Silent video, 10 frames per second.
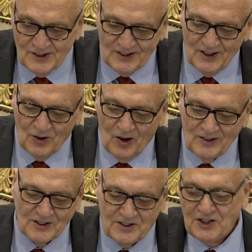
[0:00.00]
you know,
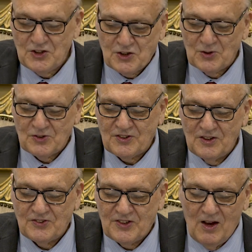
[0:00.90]
and the t-shirts
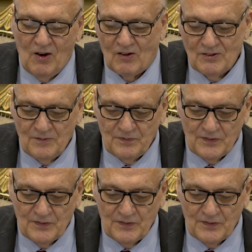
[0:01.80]
they sell.